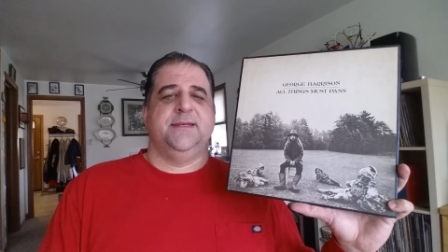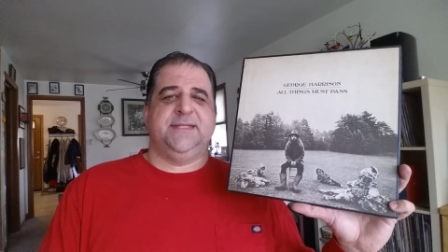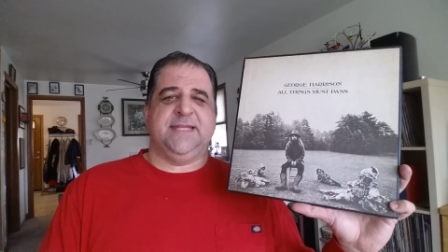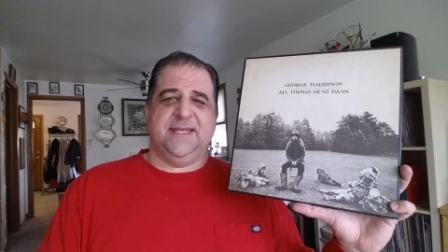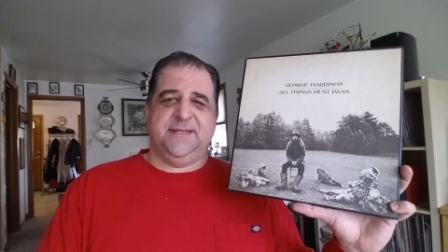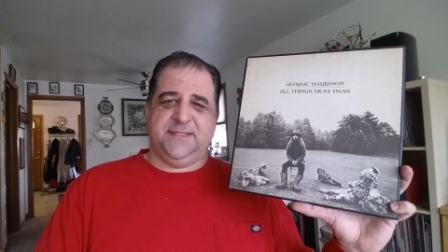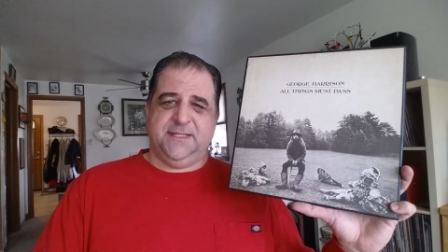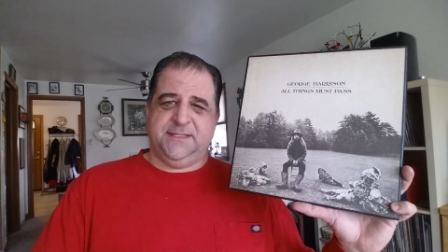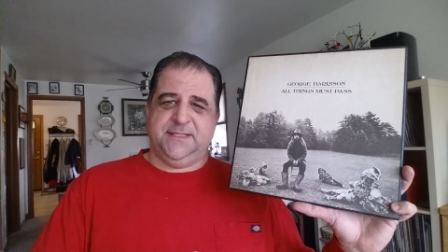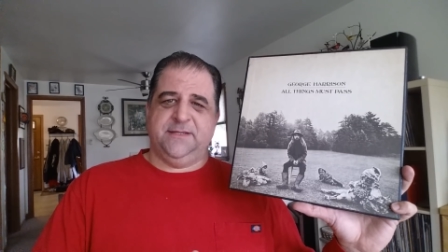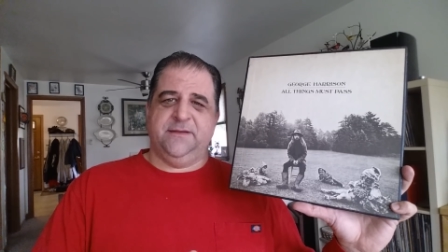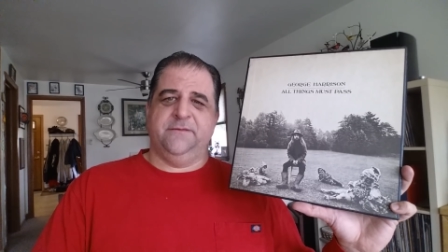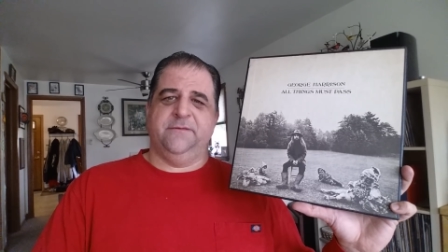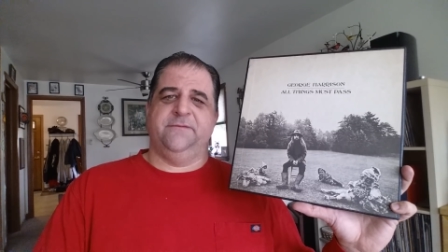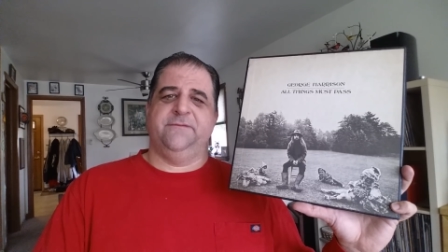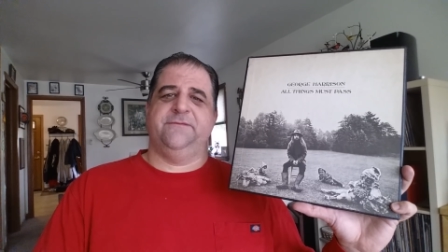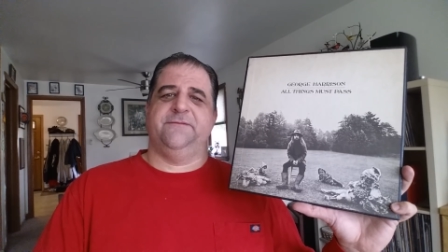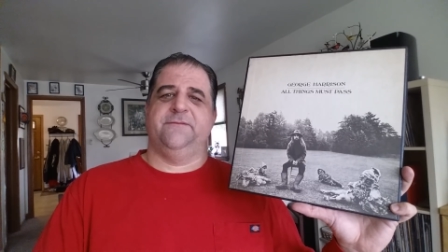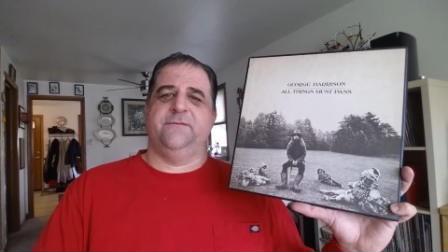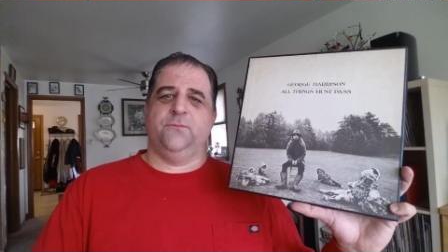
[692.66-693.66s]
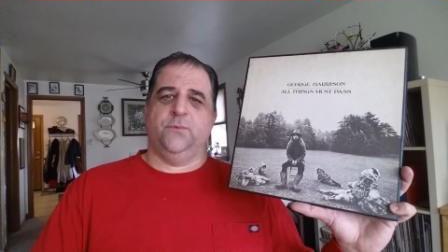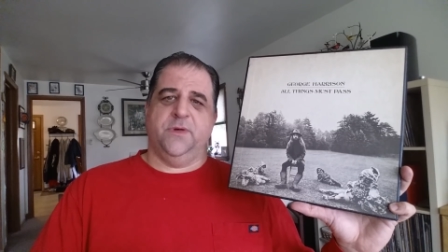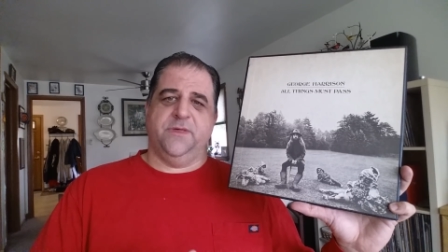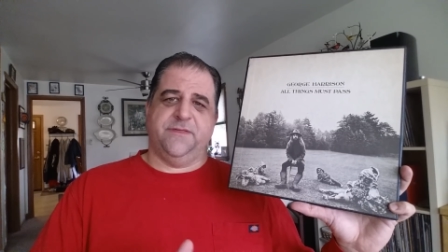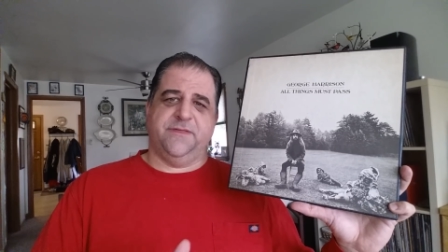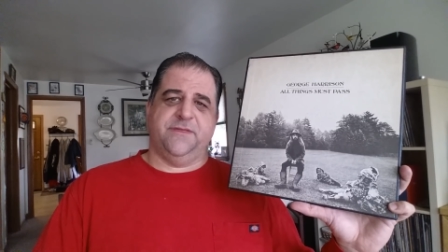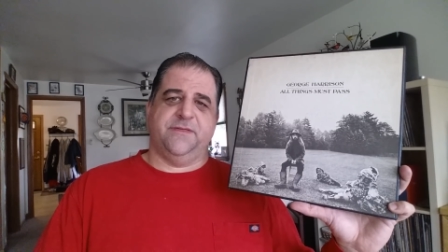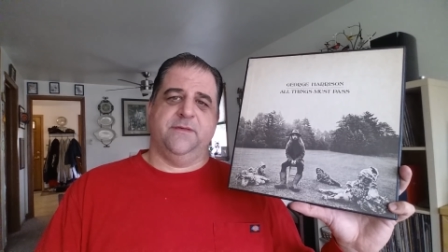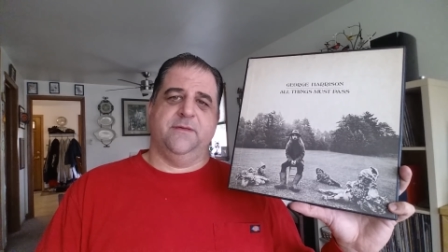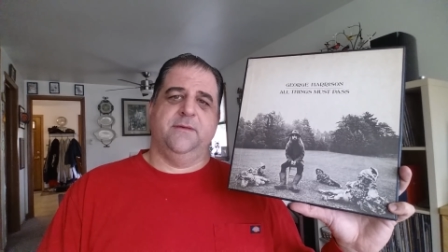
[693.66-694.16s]
tentative
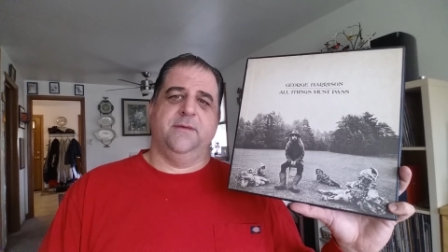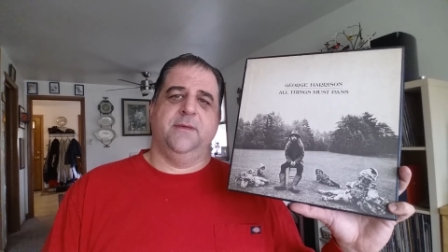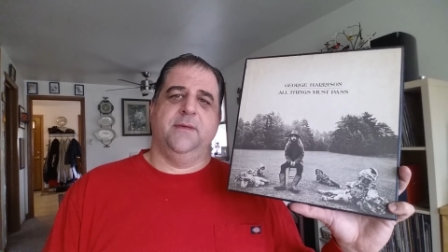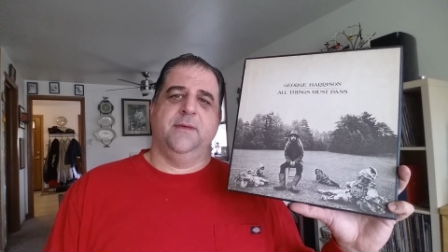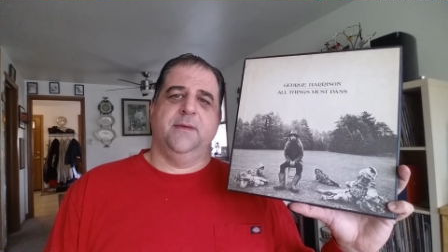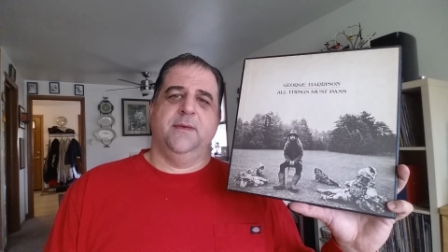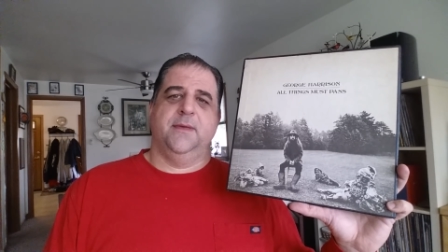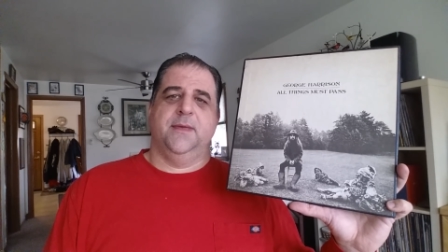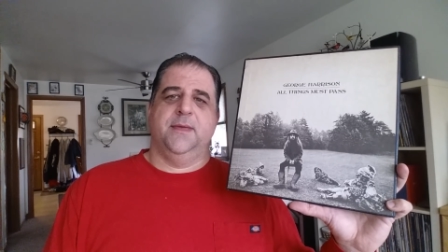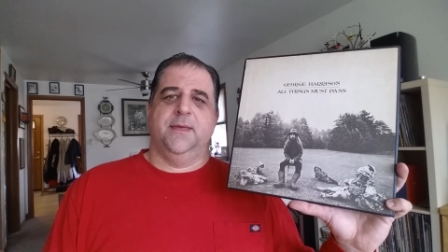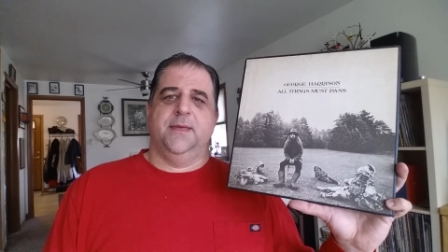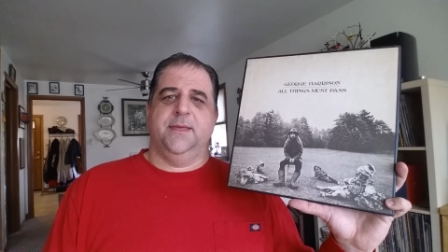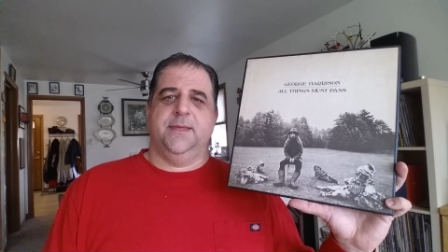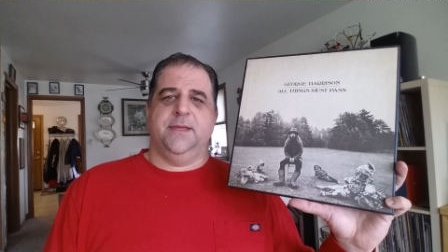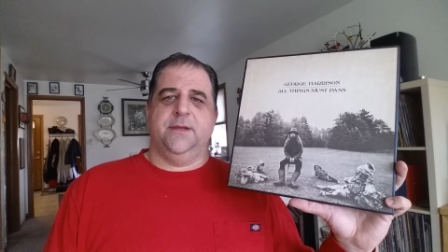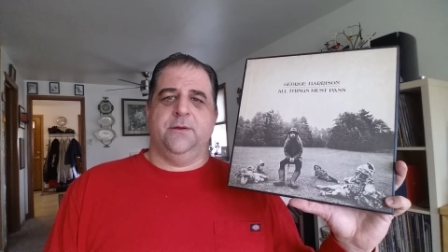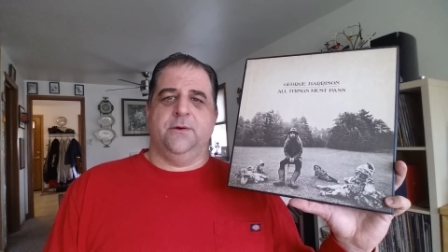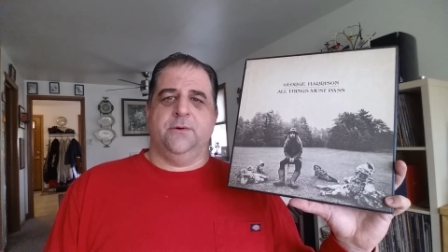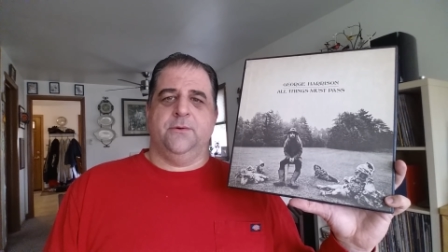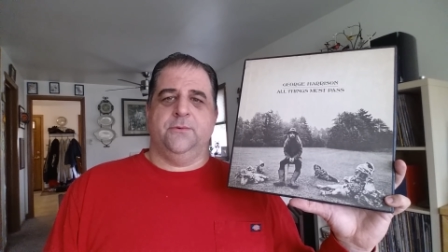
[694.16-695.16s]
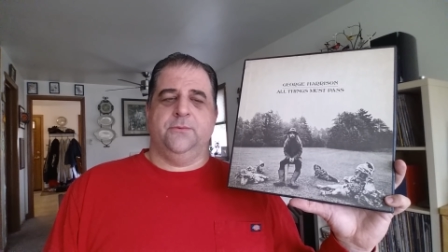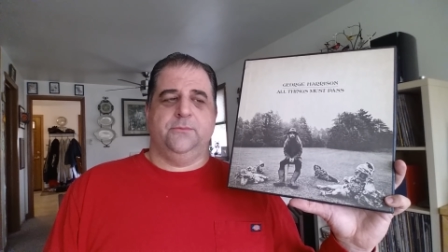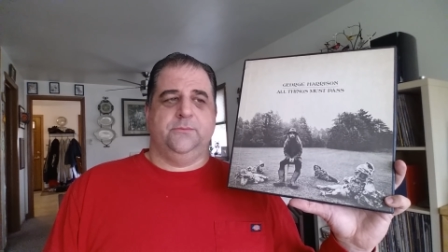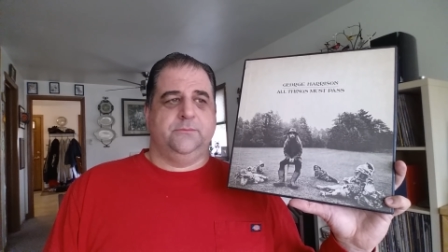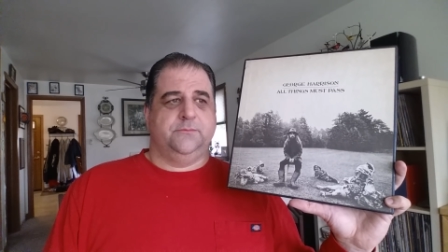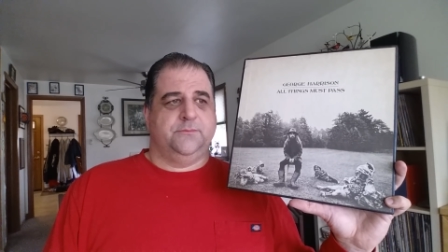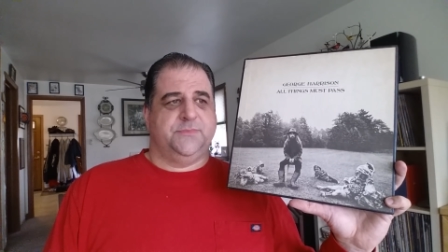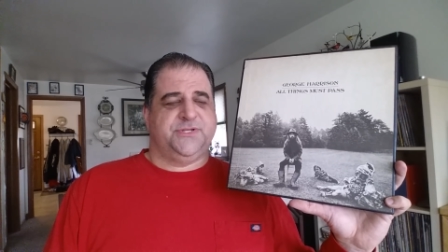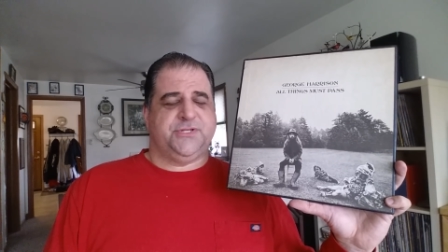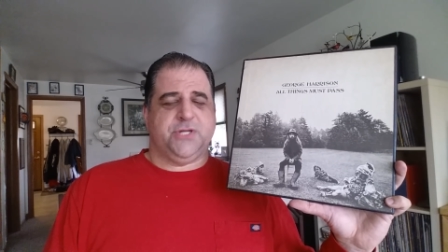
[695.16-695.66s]
with, you know,
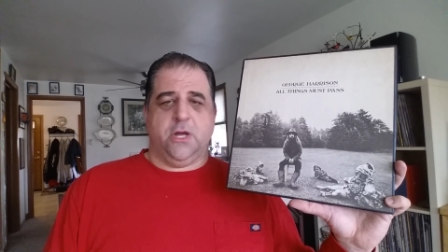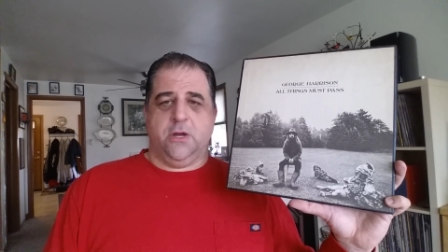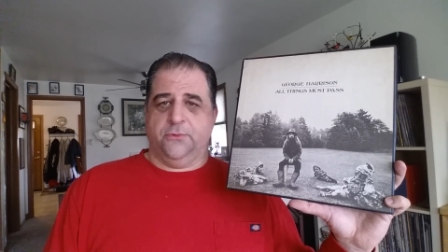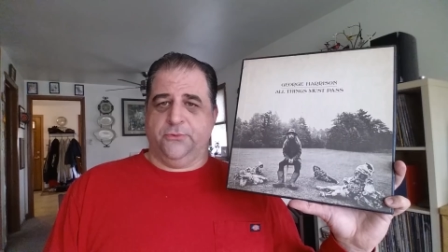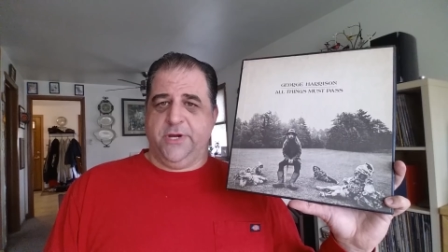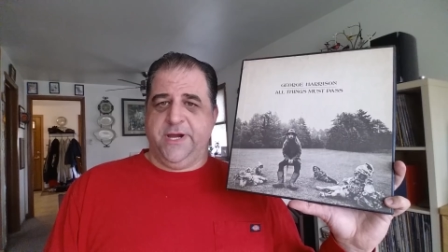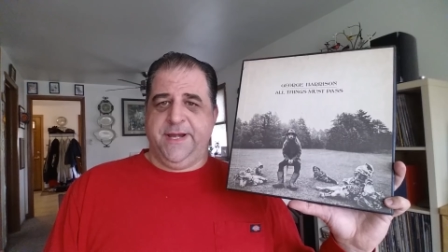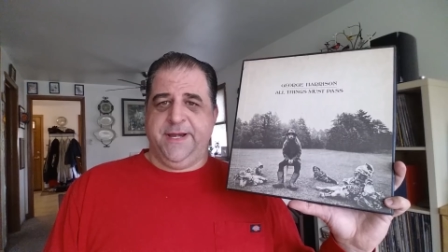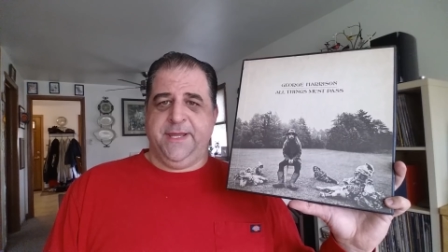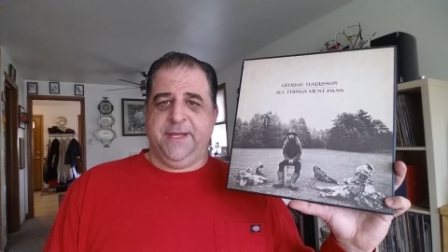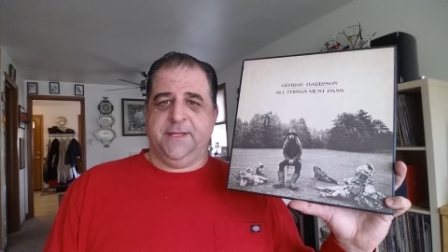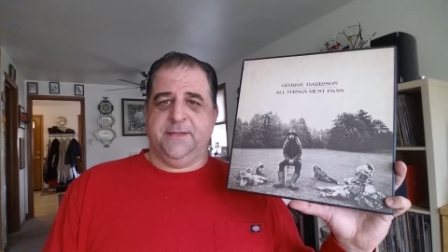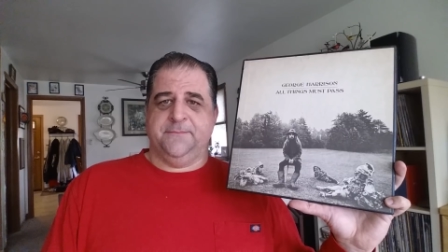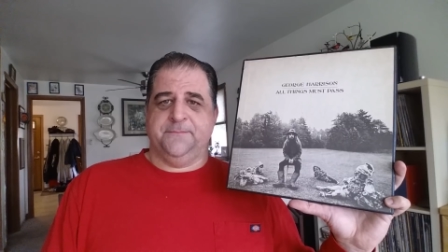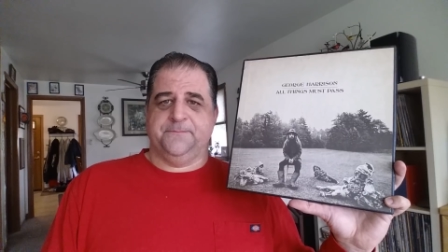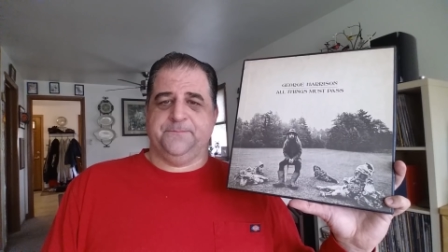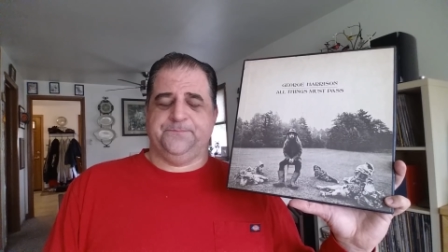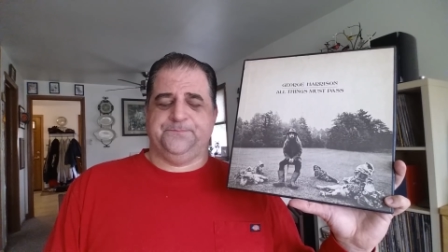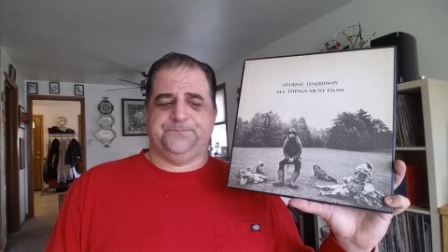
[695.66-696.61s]
songwriting.